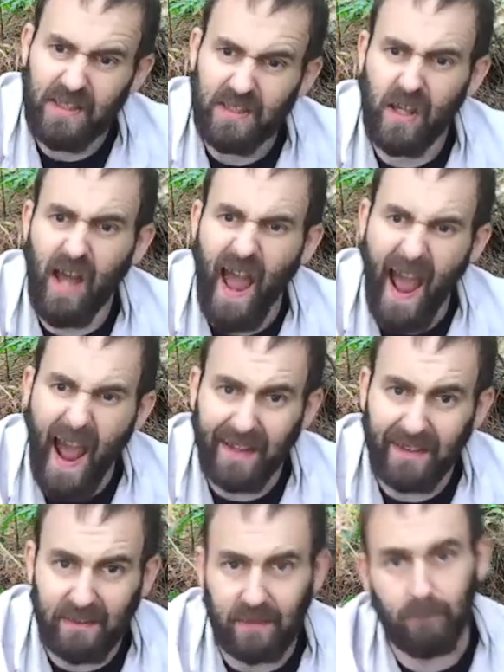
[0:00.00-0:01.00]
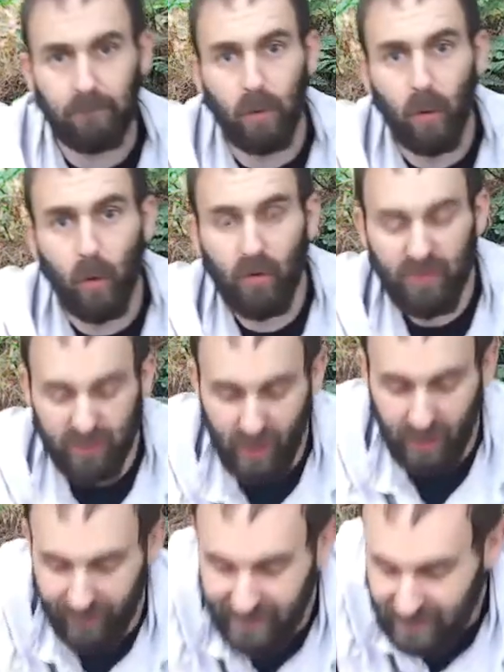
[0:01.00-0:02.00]
to add some more
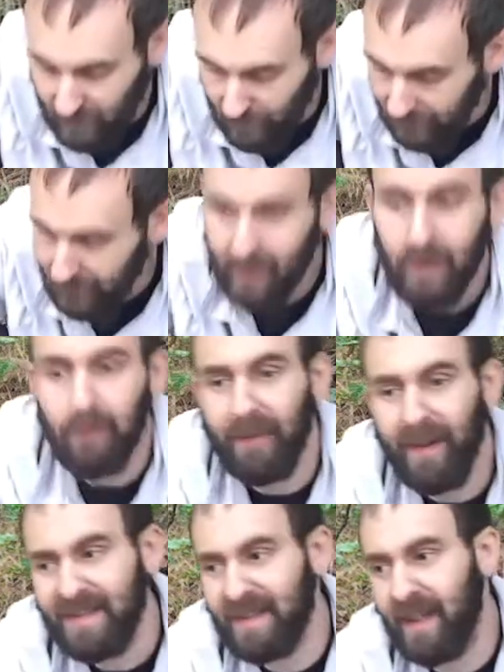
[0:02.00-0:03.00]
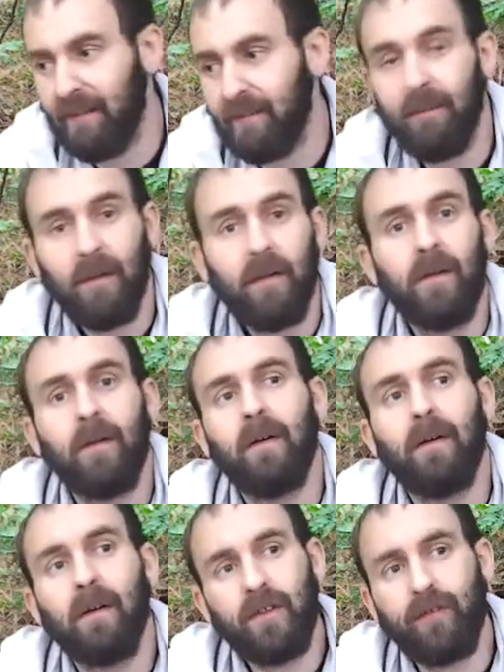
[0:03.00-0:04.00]
stuff into it. But that's it.
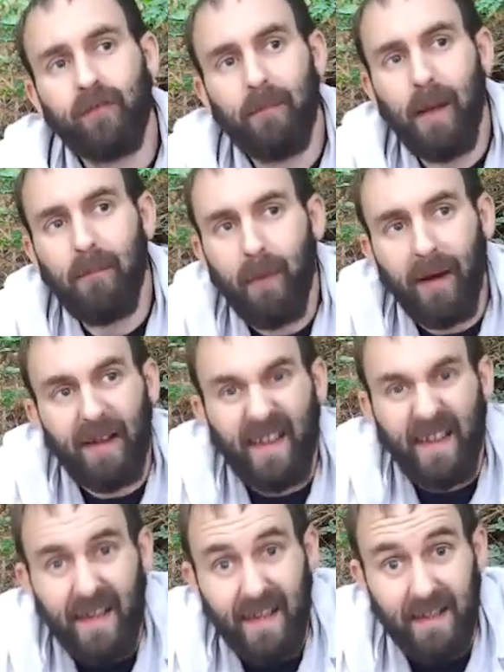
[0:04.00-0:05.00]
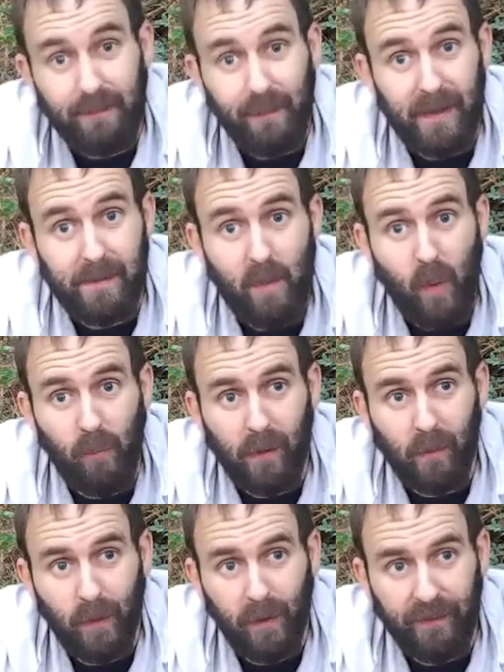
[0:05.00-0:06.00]
Just remember, it's better to be one with
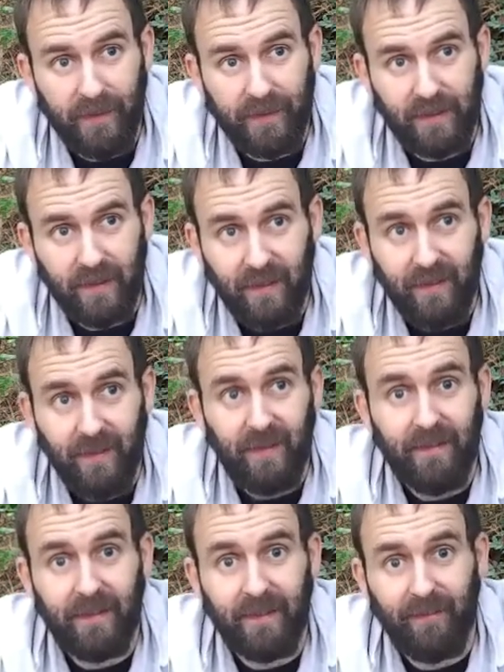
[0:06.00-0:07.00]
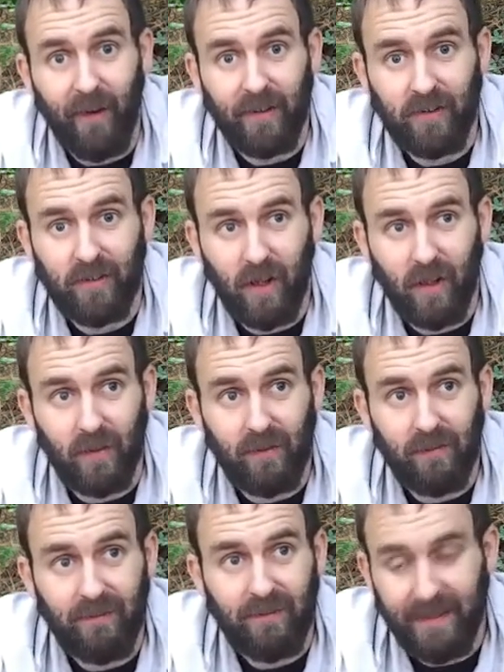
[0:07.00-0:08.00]
the wilderness than to fight and struggle.
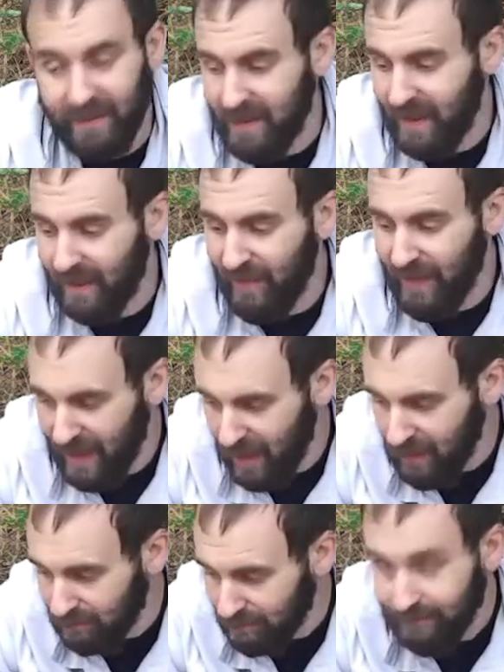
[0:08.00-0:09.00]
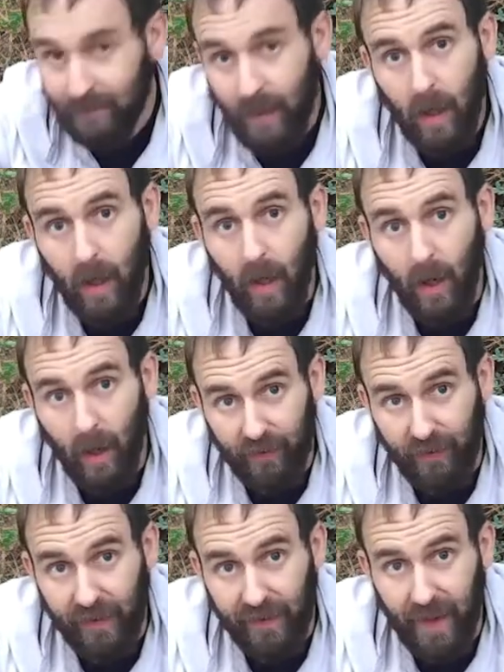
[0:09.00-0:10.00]
Until the next video, I'll
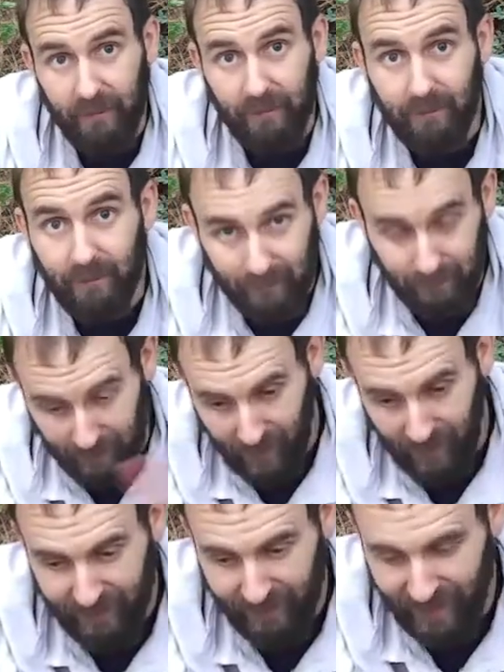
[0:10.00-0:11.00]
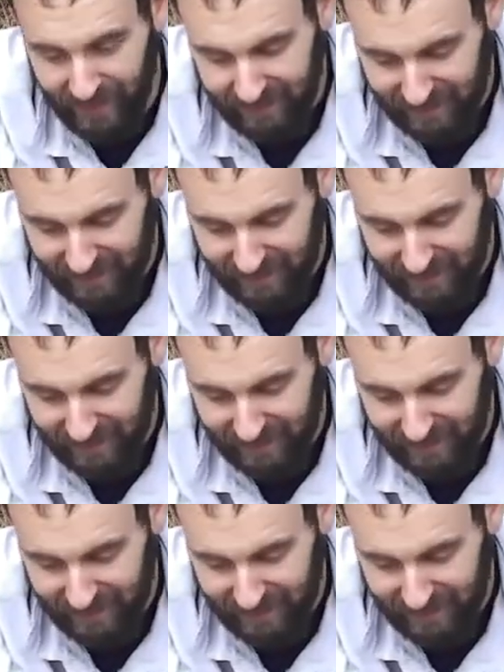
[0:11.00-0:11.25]
see you then. Bye for now.